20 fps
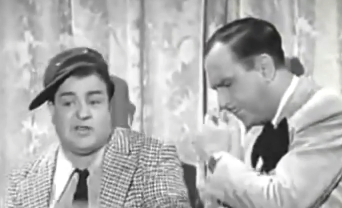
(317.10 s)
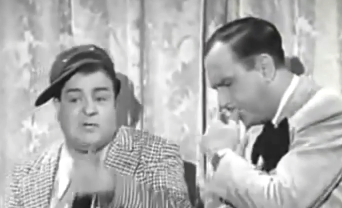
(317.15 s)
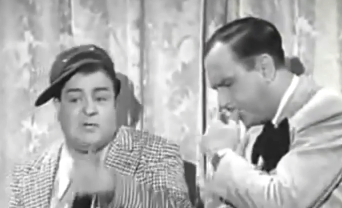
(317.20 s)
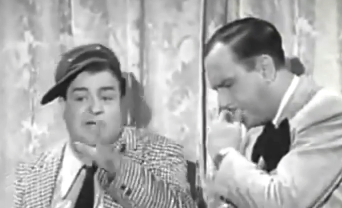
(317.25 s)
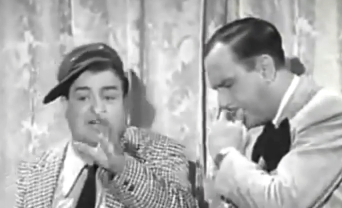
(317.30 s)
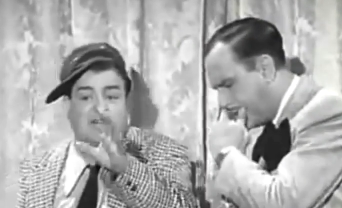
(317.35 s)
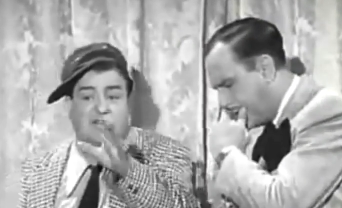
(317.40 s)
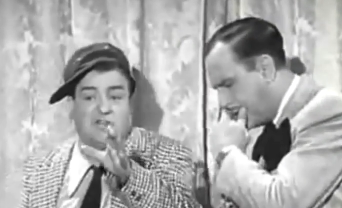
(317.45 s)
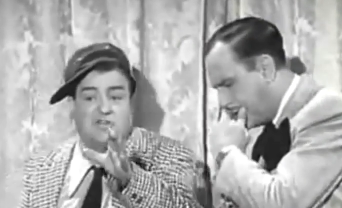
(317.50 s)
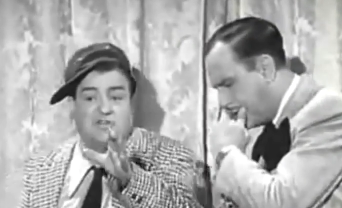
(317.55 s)

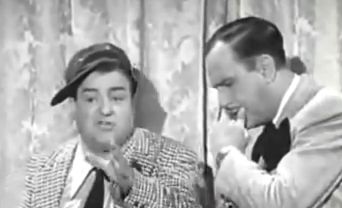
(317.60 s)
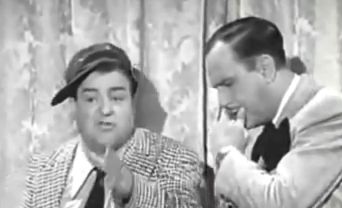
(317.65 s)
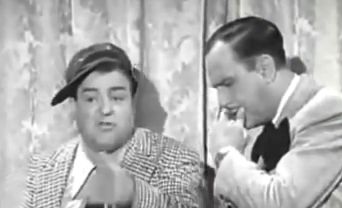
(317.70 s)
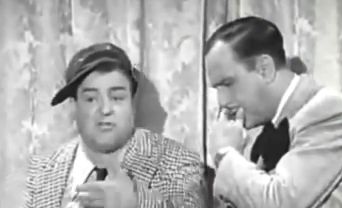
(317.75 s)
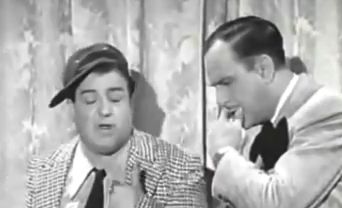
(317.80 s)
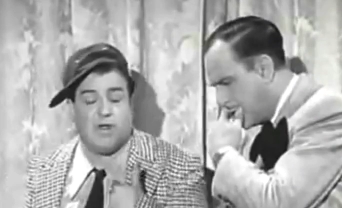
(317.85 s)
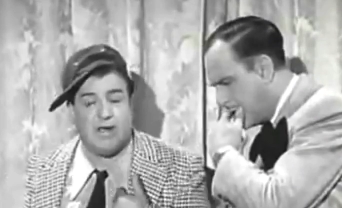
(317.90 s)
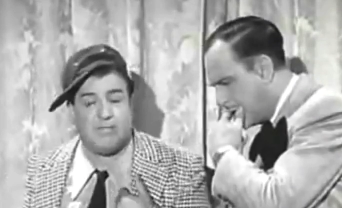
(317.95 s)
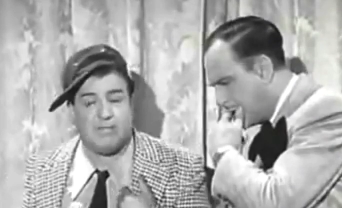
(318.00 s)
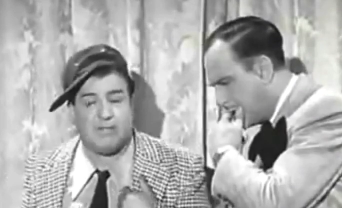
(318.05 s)
Speaker 1: tomorrow's going to throw the
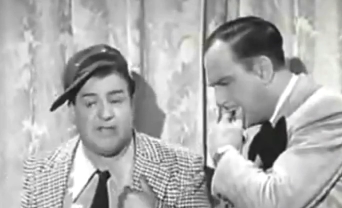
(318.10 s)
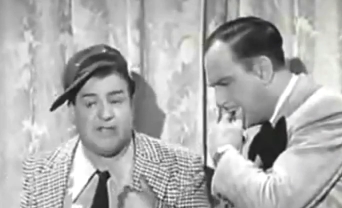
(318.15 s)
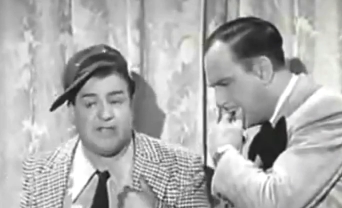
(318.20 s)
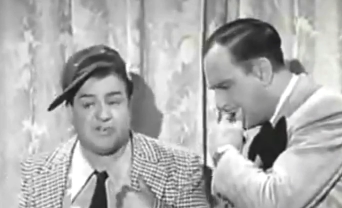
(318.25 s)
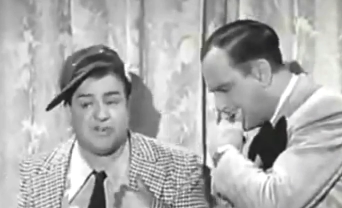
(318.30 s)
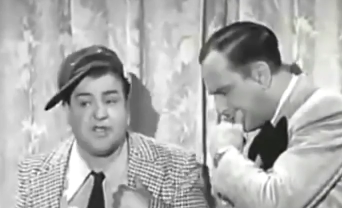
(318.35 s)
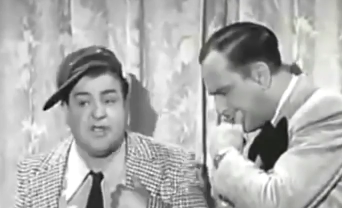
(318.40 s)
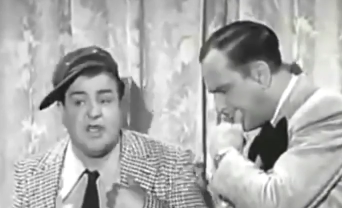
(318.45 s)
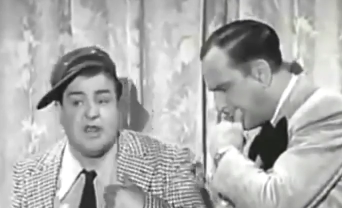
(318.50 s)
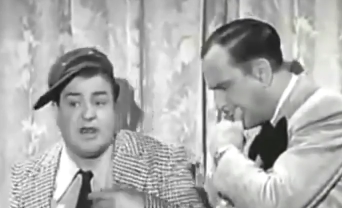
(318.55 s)
ball and I'm the
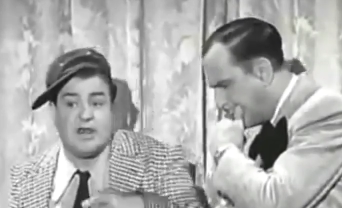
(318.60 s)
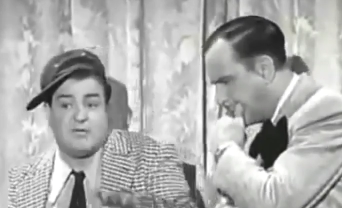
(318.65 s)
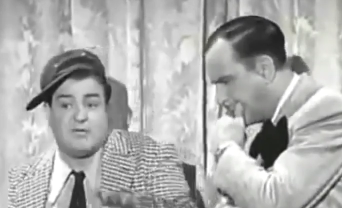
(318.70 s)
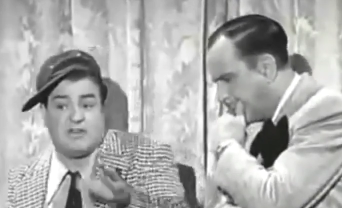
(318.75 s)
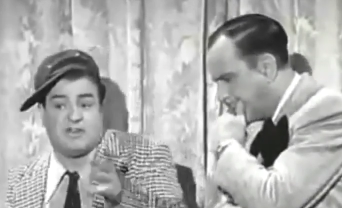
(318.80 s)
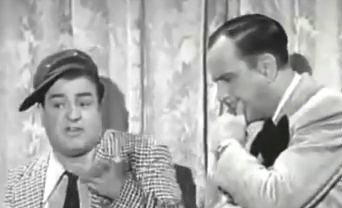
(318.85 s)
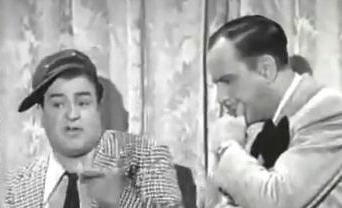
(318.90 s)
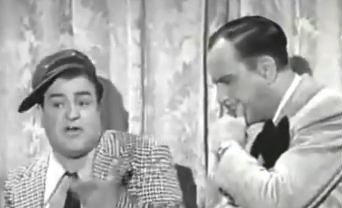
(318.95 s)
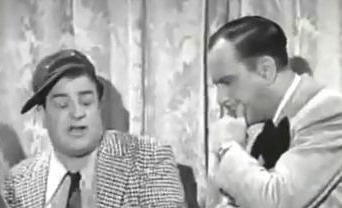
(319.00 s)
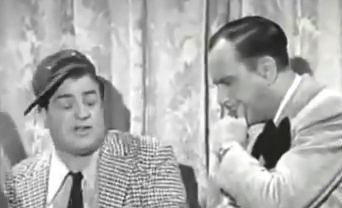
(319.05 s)
catcher. Mm. And I'm going
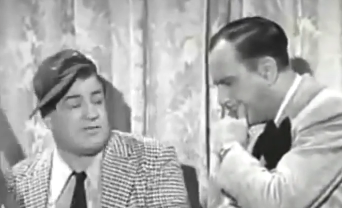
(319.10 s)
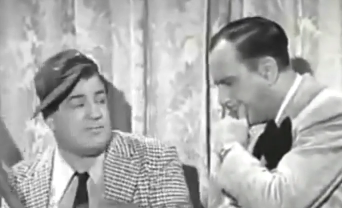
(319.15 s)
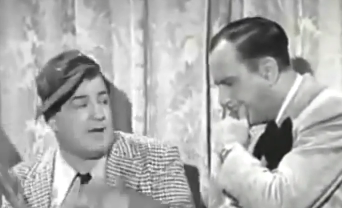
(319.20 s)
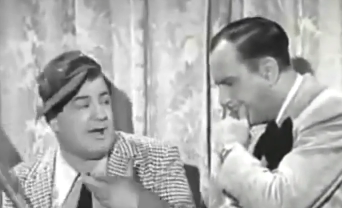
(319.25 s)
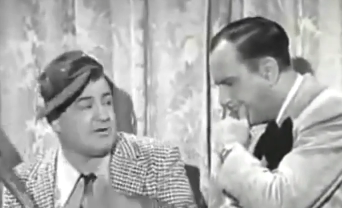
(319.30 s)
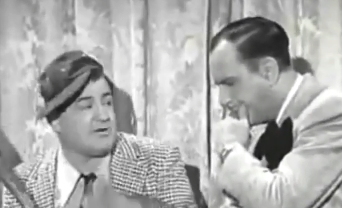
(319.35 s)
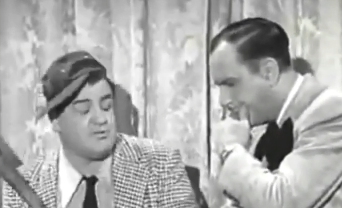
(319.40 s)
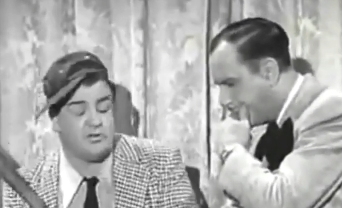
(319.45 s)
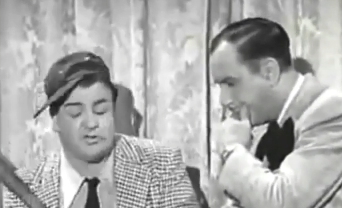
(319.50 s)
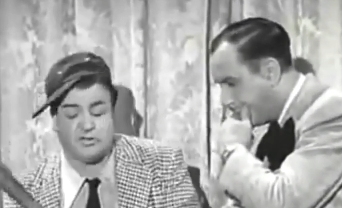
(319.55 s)
to try,
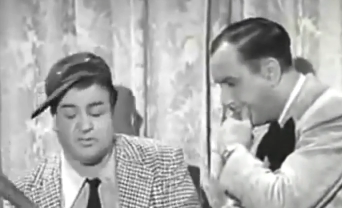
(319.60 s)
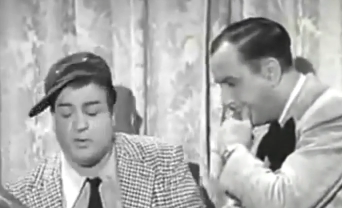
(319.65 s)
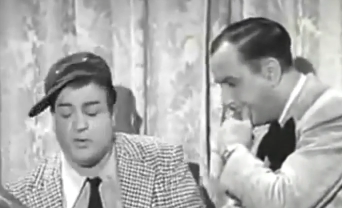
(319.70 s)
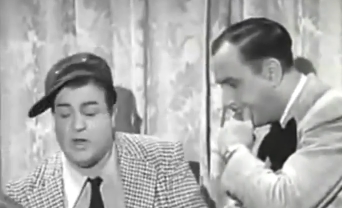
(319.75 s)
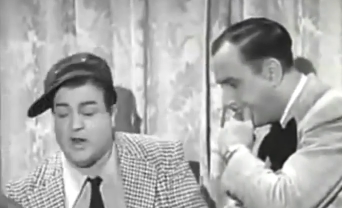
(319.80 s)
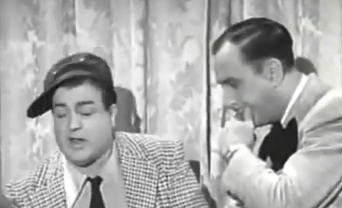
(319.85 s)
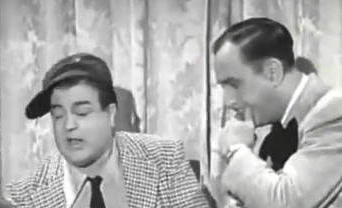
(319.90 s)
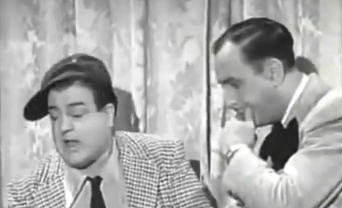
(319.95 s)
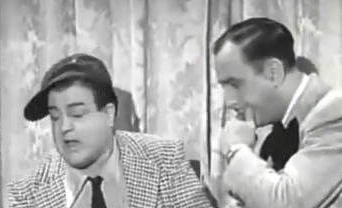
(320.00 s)
tomorrow throws the ball, the